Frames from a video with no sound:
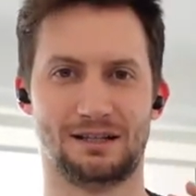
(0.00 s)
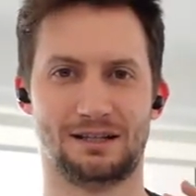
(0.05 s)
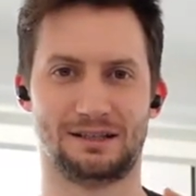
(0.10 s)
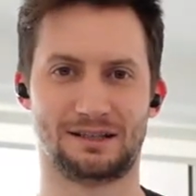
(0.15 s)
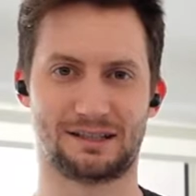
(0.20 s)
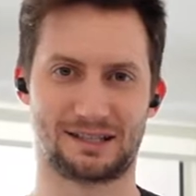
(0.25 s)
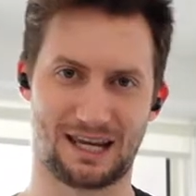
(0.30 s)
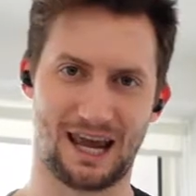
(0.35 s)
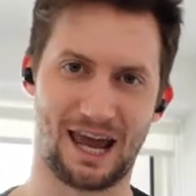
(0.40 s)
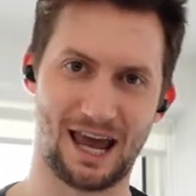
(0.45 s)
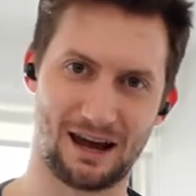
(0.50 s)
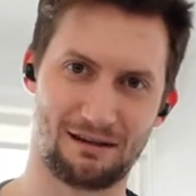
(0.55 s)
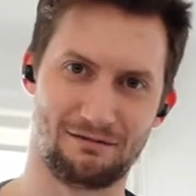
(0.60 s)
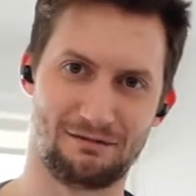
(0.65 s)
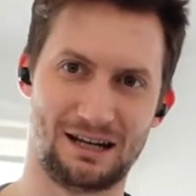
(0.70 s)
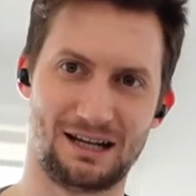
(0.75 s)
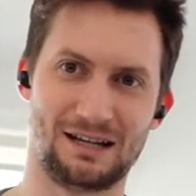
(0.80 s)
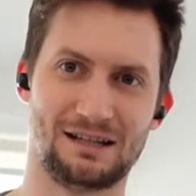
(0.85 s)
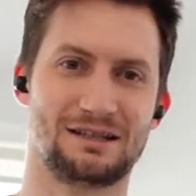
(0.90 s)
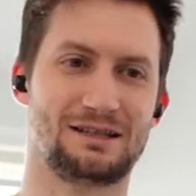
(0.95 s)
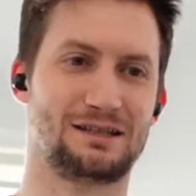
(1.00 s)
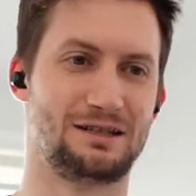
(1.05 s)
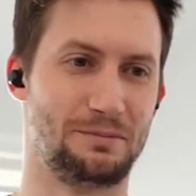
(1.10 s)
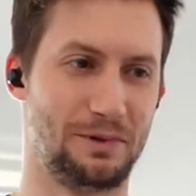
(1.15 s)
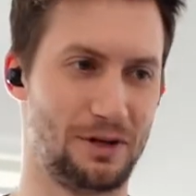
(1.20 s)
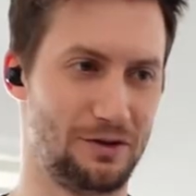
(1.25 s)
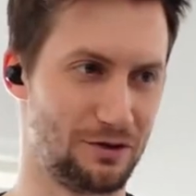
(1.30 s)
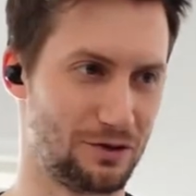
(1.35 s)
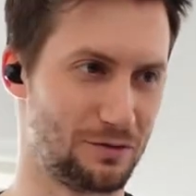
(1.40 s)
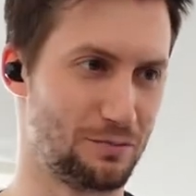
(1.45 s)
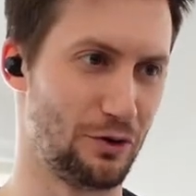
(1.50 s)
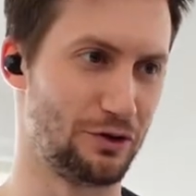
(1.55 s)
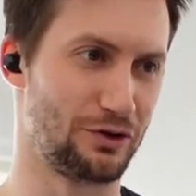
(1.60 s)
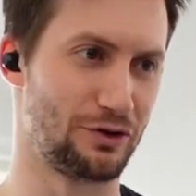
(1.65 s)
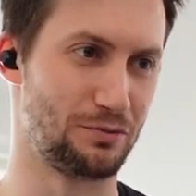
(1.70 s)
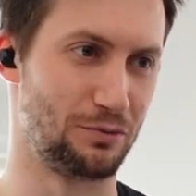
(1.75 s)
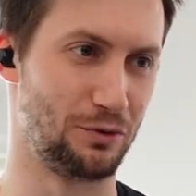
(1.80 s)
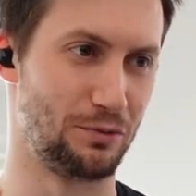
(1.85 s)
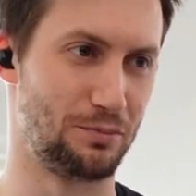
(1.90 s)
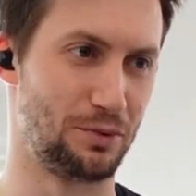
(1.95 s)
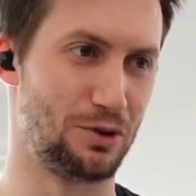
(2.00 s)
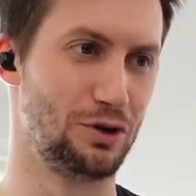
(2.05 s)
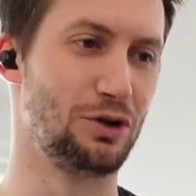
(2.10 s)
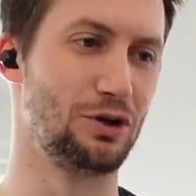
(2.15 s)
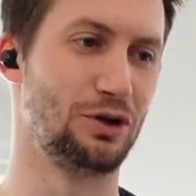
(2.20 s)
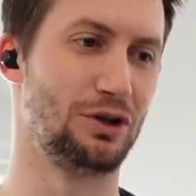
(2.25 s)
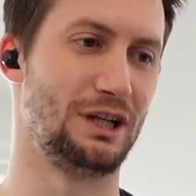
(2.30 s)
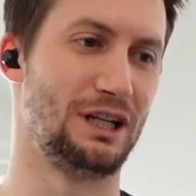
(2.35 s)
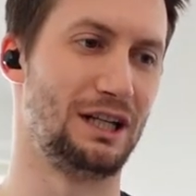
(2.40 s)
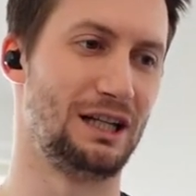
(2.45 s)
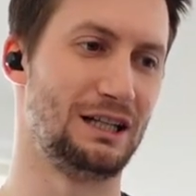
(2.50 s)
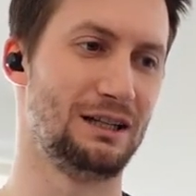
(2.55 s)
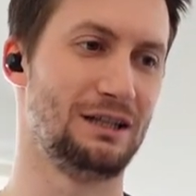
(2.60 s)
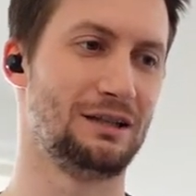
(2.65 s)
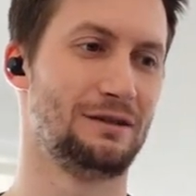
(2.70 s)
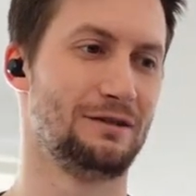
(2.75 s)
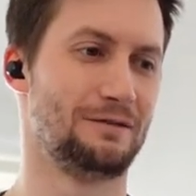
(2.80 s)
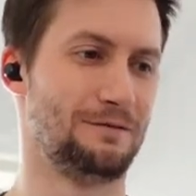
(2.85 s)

scary to be responsible purely